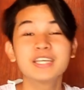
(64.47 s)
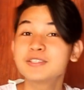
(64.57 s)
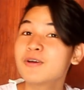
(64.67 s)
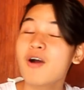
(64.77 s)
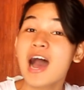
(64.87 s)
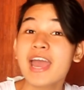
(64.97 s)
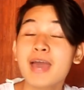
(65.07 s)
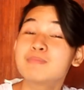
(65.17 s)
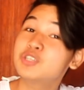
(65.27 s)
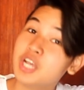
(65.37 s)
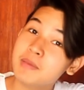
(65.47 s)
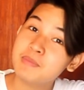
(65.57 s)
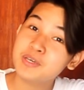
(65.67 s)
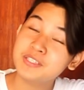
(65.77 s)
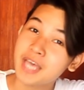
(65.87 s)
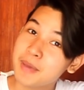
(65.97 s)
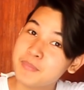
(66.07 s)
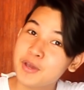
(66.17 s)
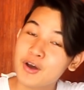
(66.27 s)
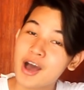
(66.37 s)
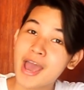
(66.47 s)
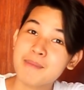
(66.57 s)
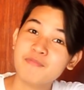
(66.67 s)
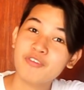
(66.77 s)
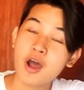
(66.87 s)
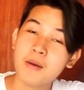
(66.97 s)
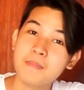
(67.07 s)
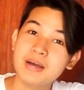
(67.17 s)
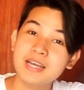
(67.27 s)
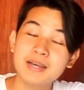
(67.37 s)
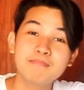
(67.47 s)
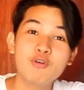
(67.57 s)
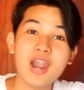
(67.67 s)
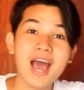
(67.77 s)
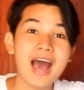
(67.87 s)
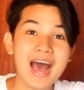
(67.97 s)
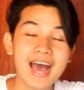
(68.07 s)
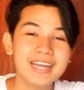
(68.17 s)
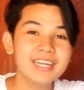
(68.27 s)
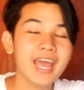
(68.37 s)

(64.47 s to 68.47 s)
So I am JB Eusebio. I'm from Bulacan.